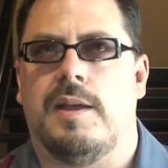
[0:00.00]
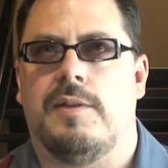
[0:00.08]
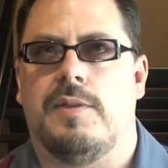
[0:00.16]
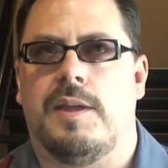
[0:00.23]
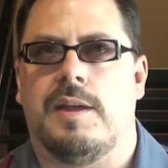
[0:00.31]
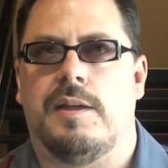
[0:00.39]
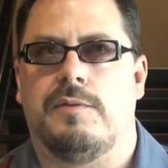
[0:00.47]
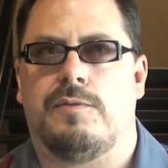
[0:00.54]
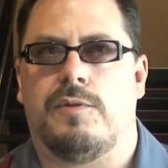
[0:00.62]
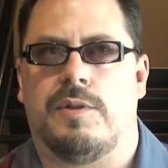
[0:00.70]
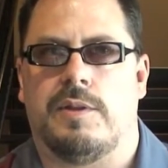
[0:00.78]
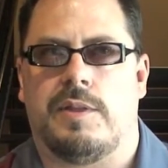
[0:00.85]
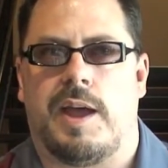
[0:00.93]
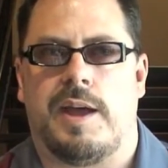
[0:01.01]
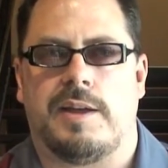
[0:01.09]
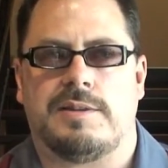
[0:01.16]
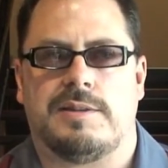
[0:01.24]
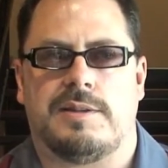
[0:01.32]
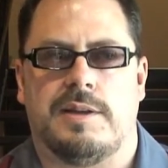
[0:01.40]
And then for the
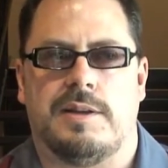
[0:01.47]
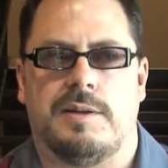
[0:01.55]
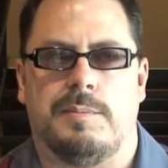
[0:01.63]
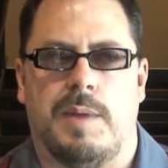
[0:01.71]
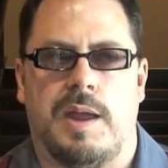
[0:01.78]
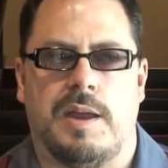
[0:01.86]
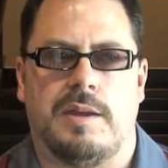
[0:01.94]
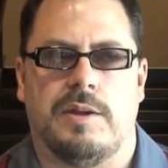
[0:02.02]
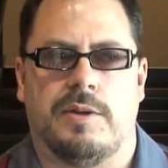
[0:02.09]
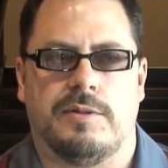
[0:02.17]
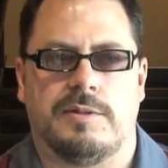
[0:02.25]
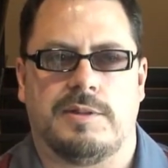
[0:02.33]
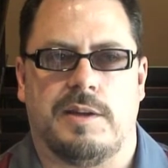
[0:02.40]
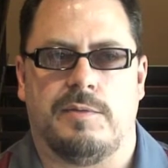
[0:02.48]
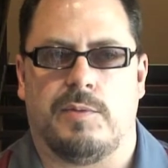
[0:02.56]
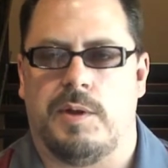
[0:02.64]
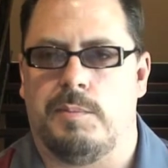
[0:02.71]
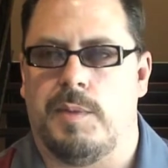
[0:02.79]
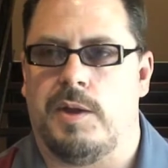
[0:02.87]
last 8 years I've
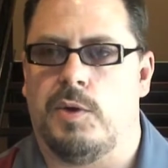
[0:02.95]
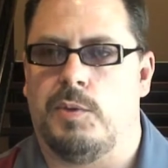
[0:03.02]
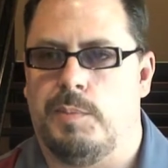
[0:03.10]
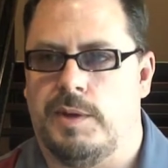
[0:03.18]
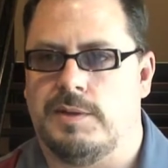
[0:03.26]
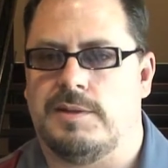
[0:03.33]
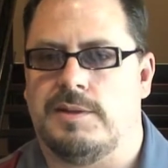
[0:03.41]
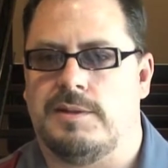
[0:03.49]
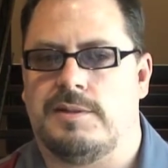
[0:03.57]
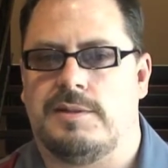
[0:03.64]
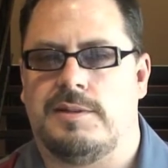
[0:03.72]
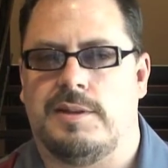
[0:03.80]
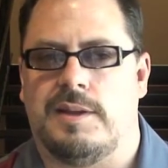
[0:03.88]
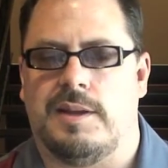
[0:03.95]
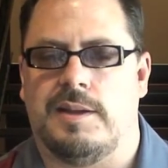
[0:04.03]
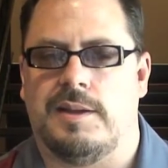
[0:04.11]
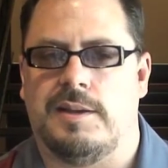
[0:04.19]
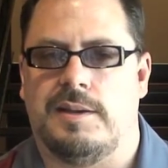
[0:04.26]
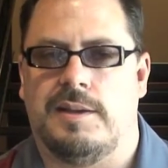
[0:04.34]
run my own business,
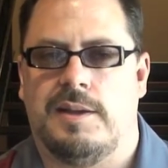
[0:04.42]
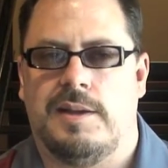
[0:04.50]
and